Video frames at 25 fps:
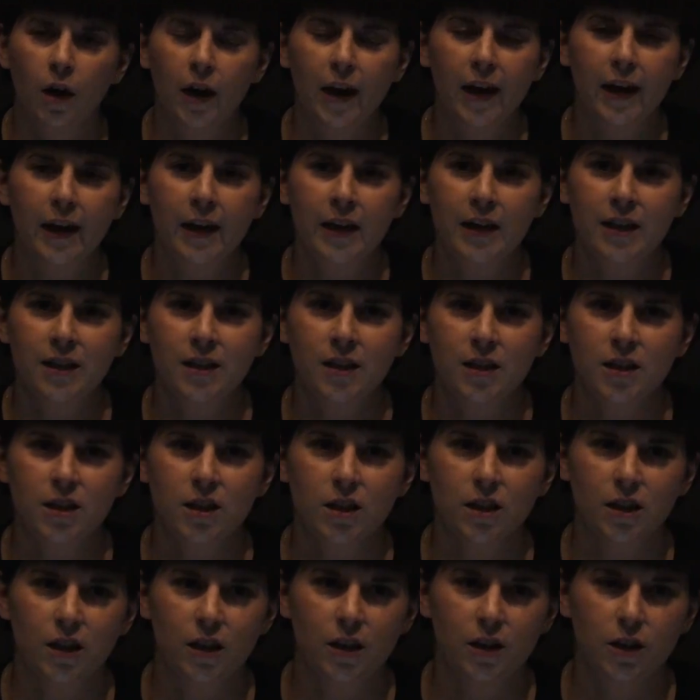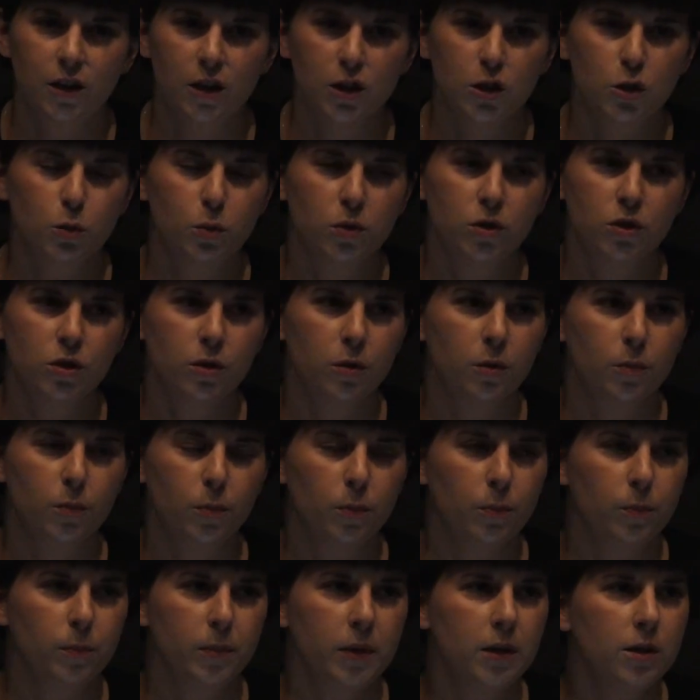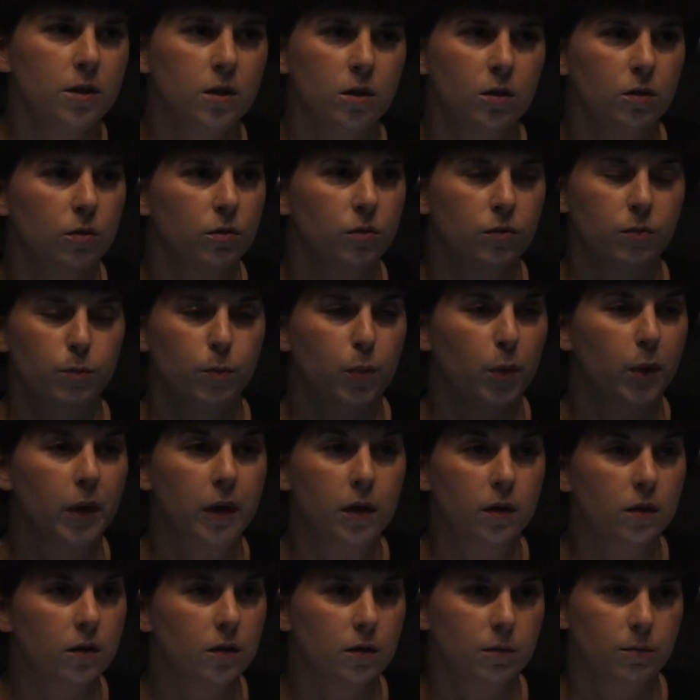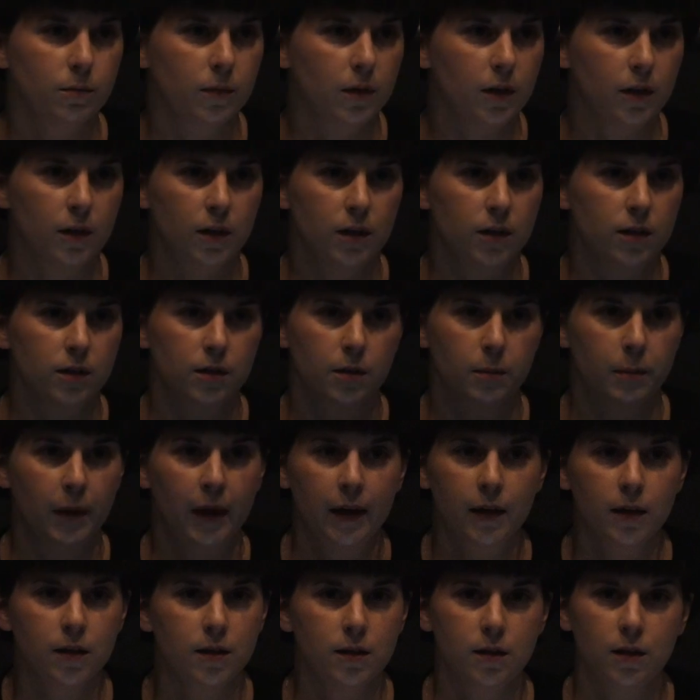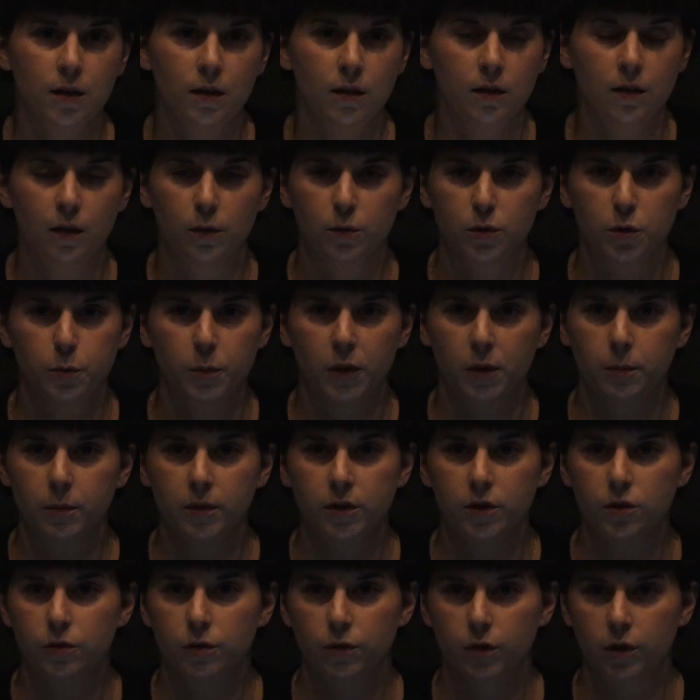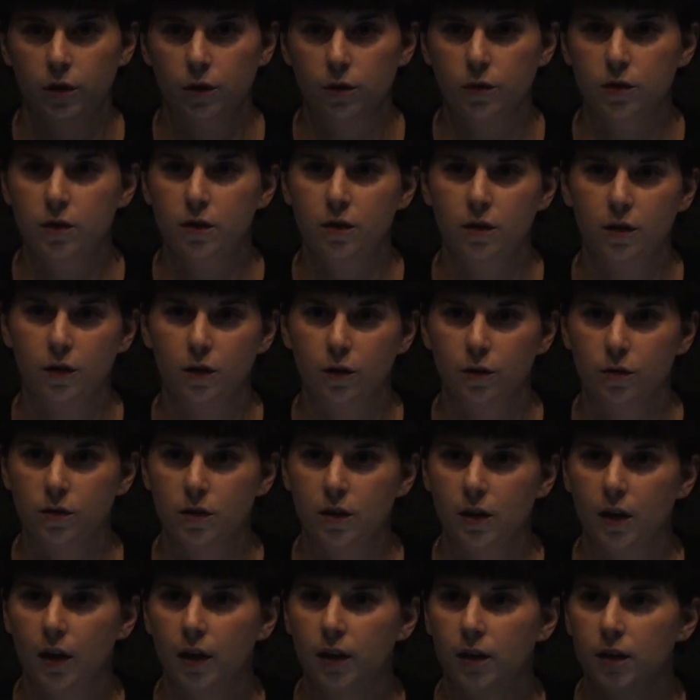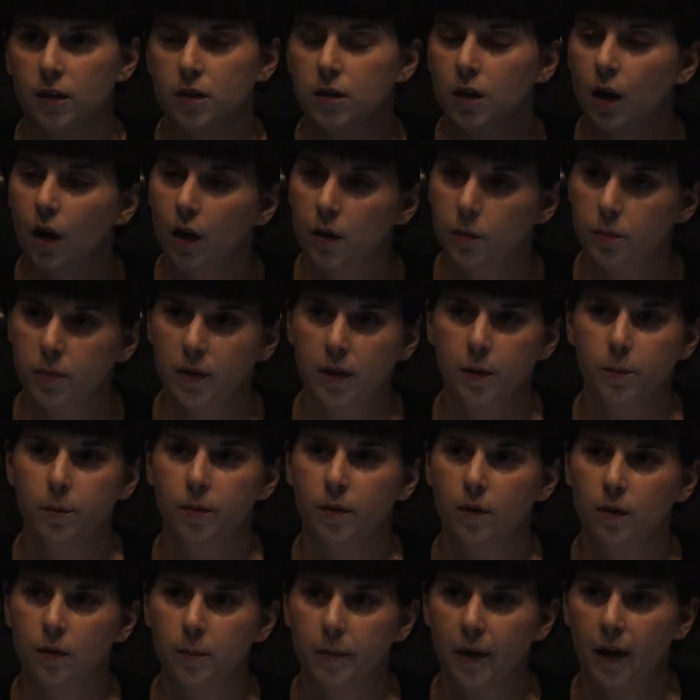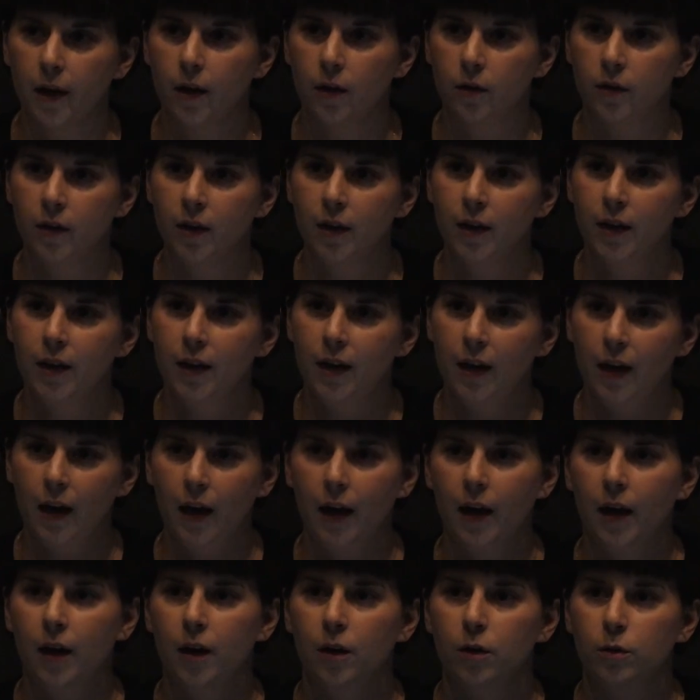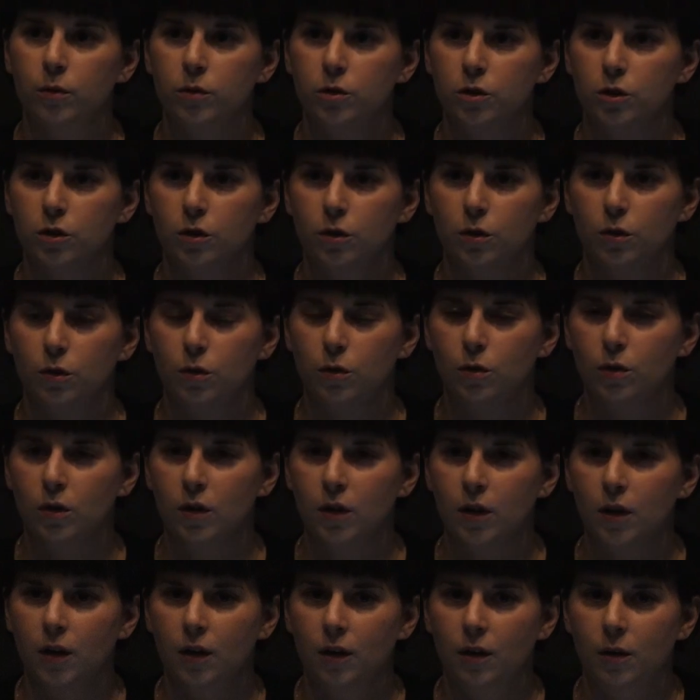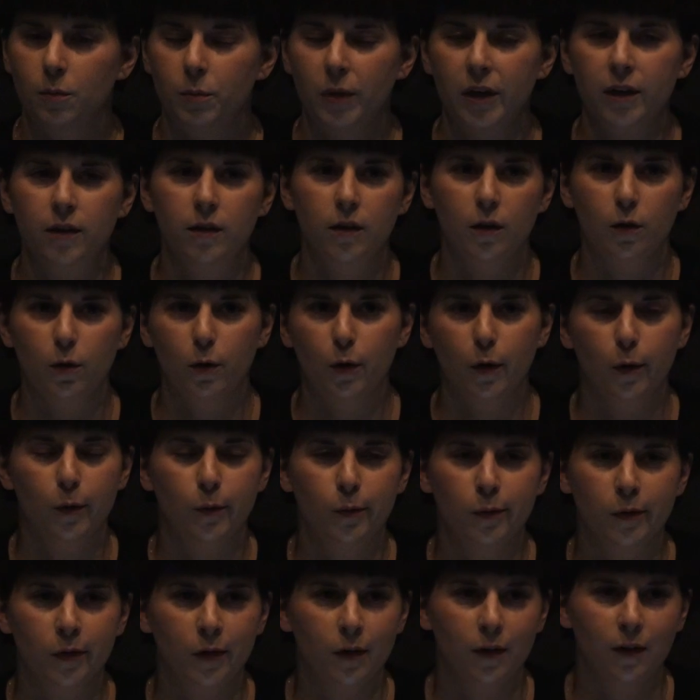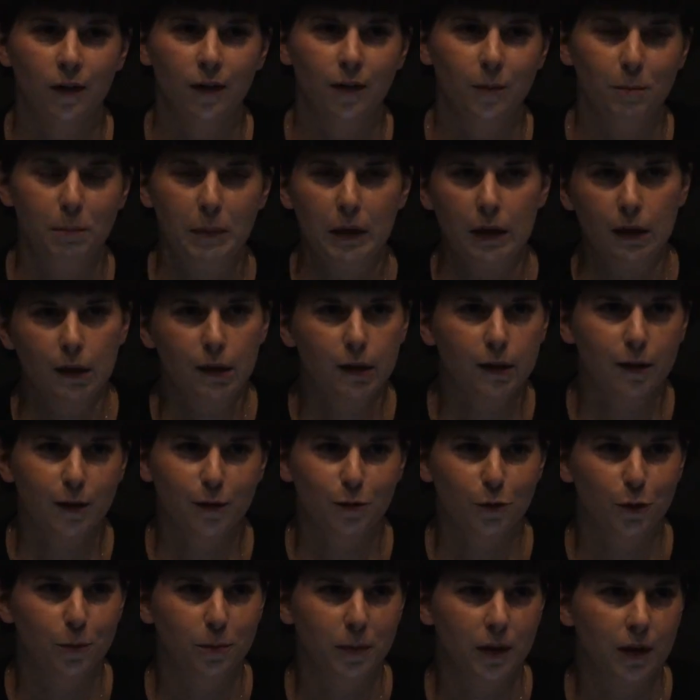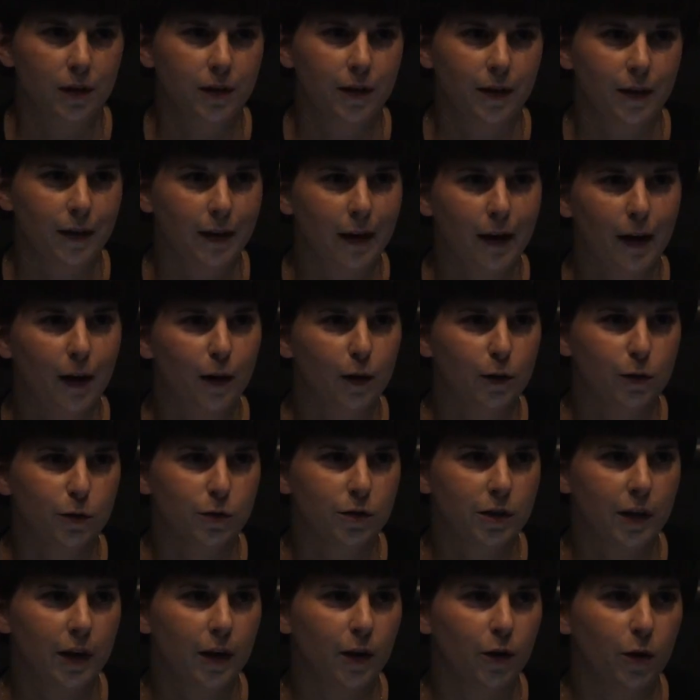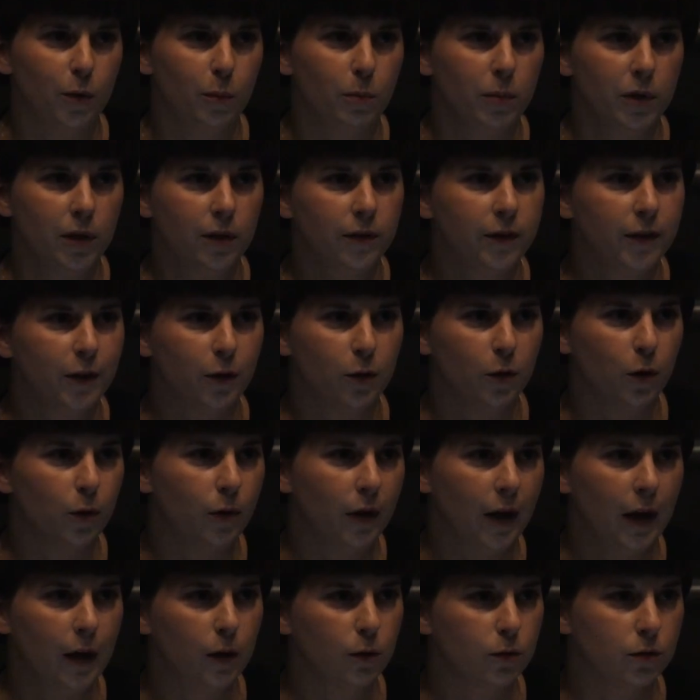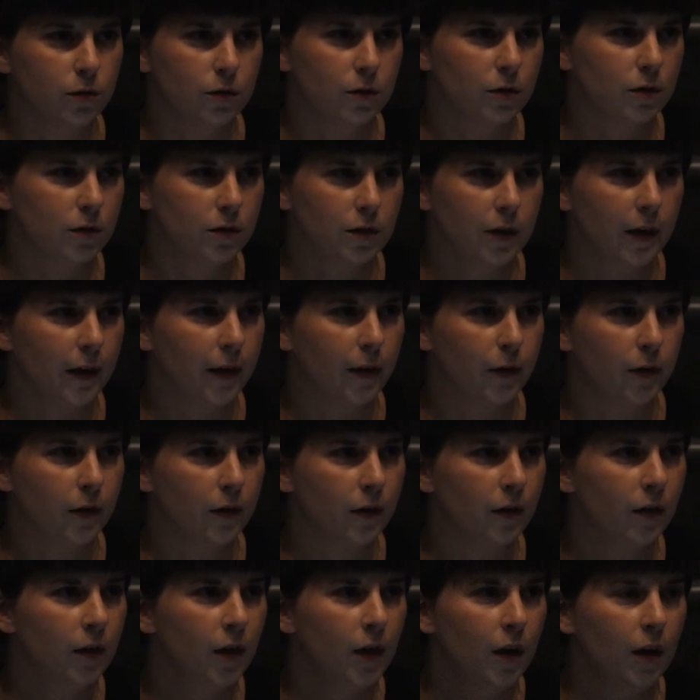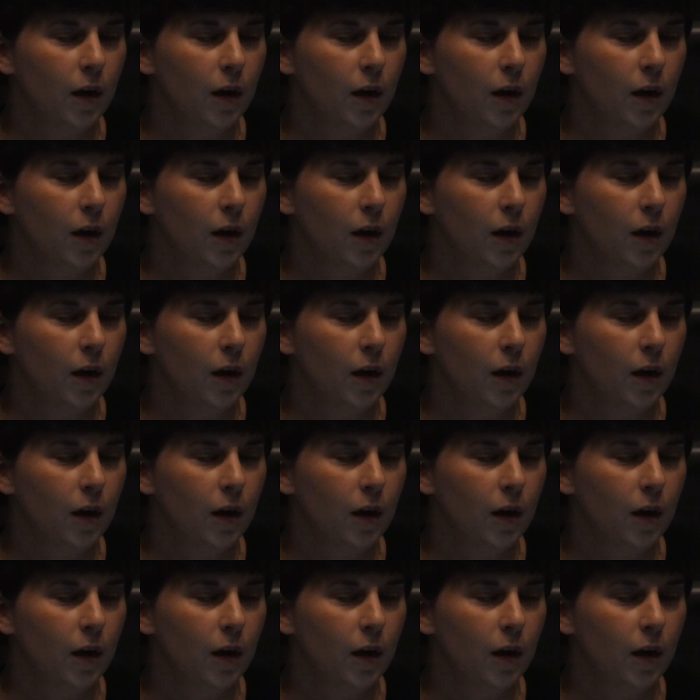And this was a piece of print. Like, it's a magazine that was published for years and years, and it taught people about how to make their own milk from milking cows, how to build their own houses, how to